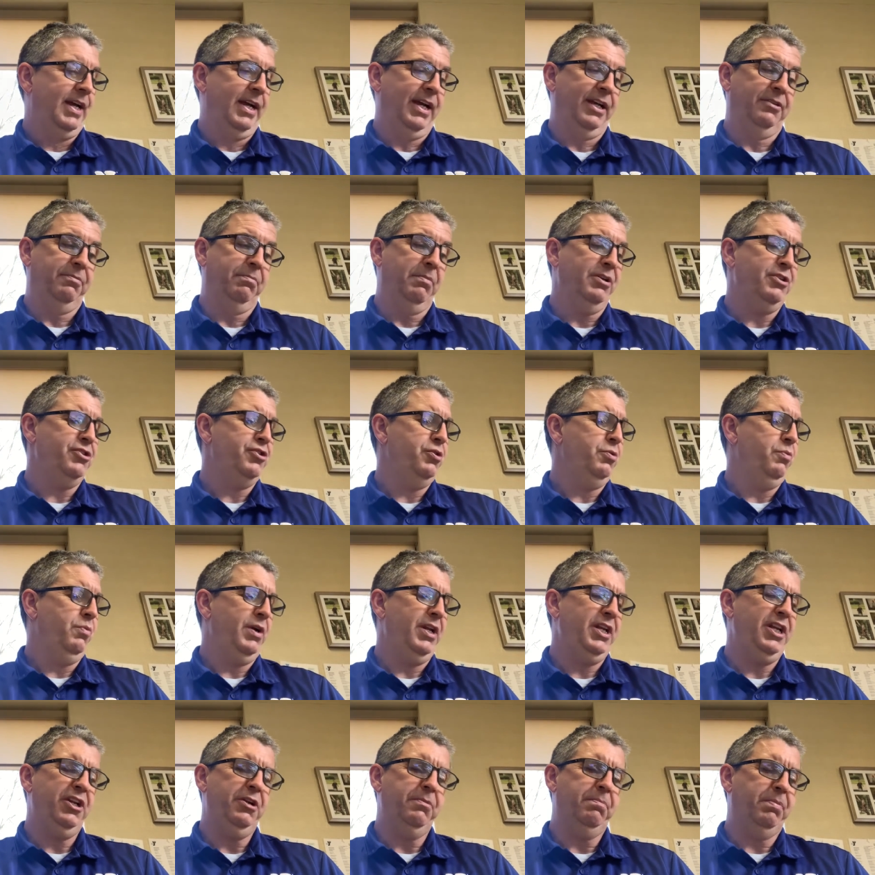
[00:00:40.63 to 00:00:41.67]
It's much too
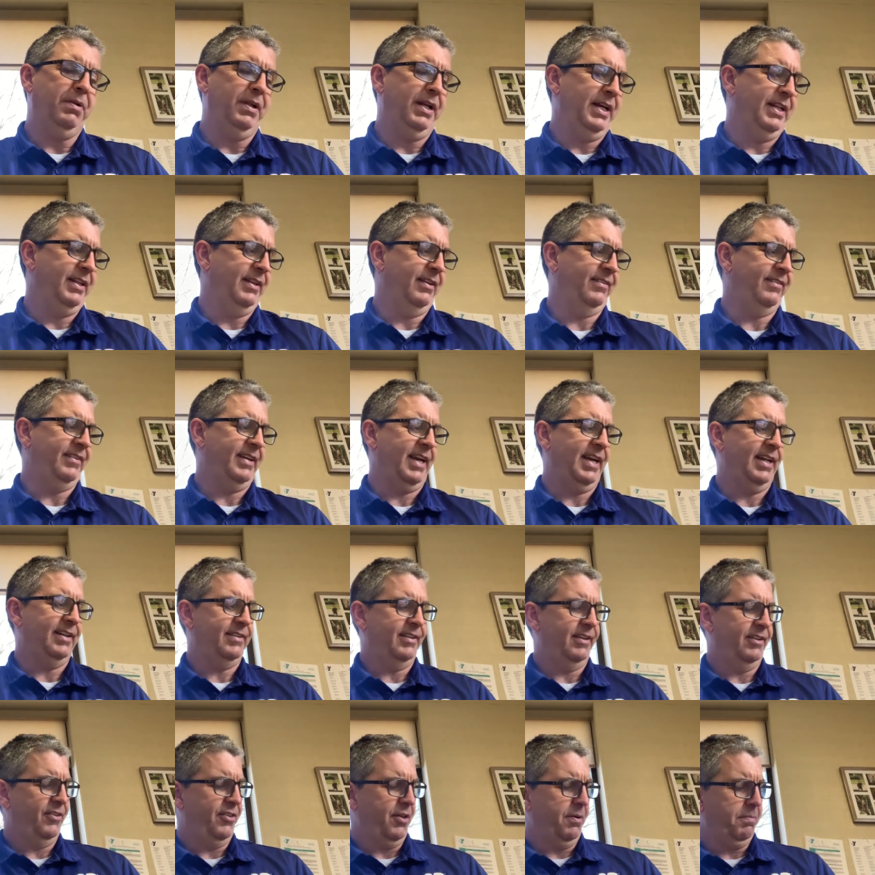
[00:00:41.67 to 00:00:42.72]
windy to play in the sand,
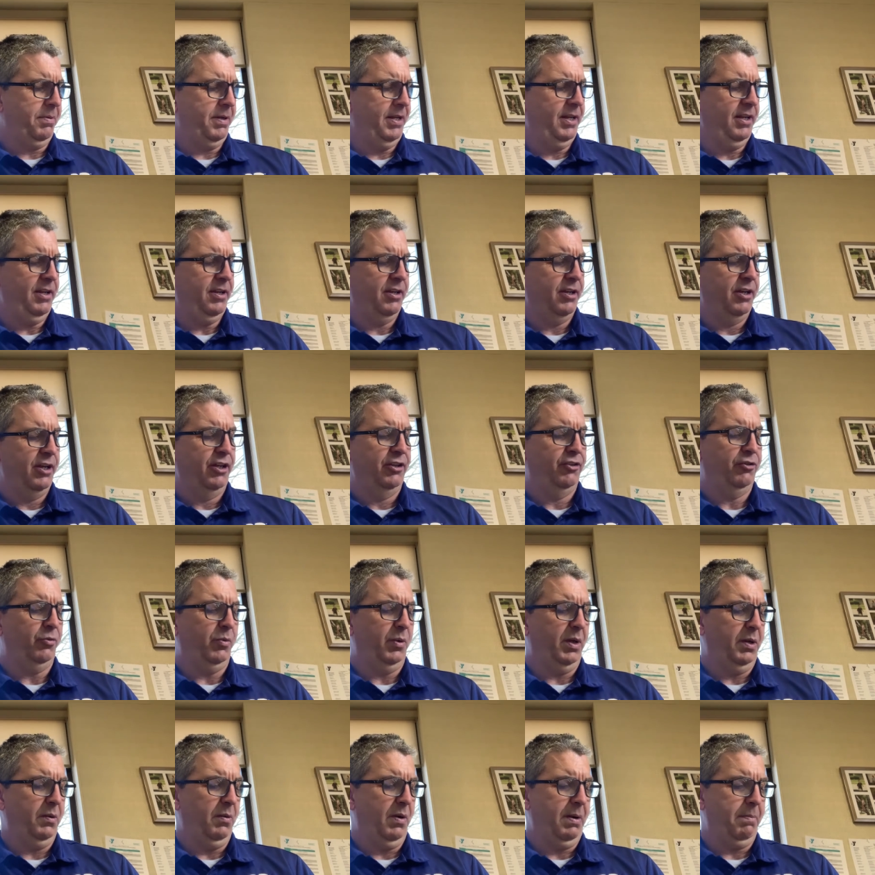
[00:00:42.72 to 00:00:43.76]
said Thumpity. so
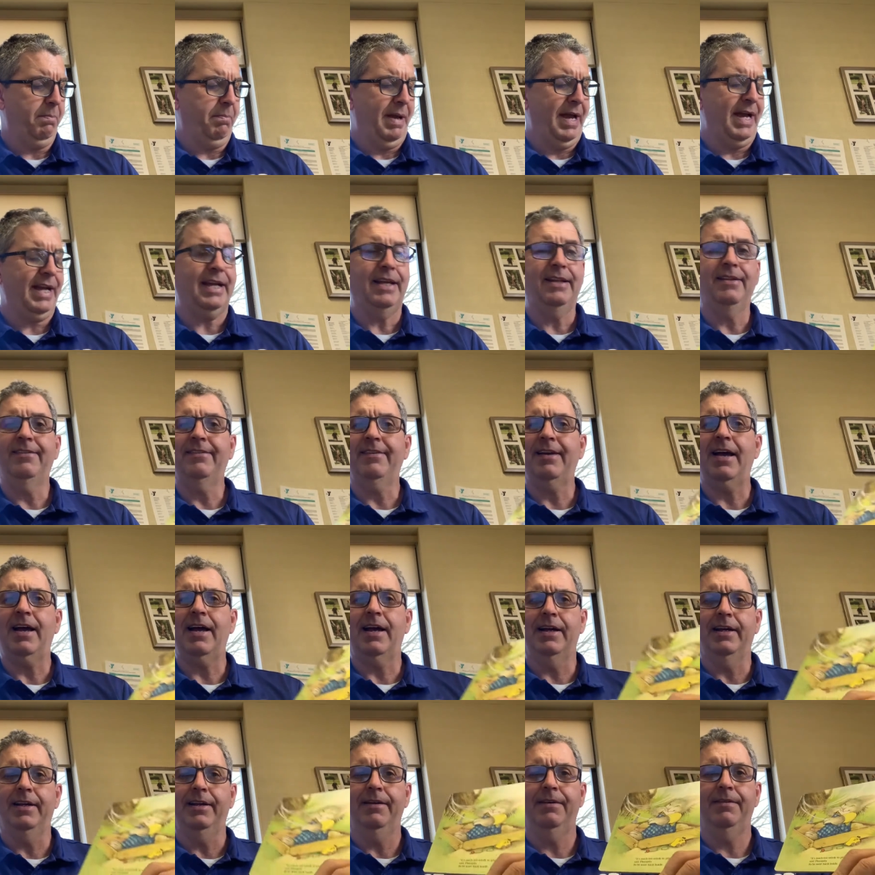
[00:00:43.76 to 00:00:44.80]
he went back
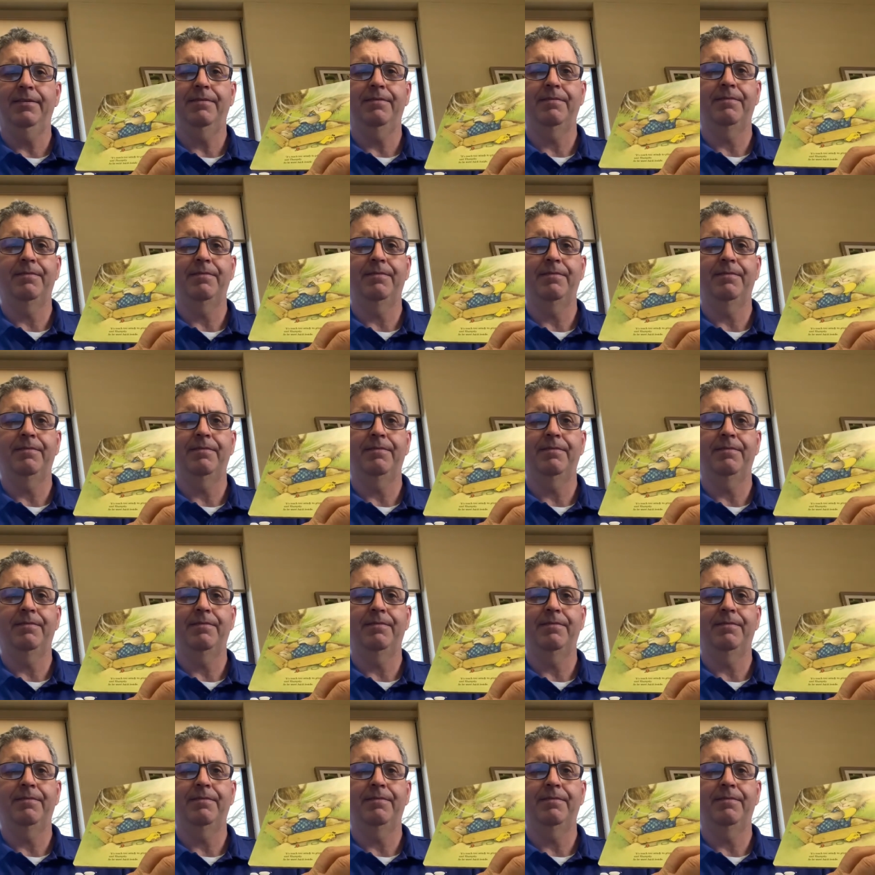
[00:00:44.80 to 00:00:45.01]
inside.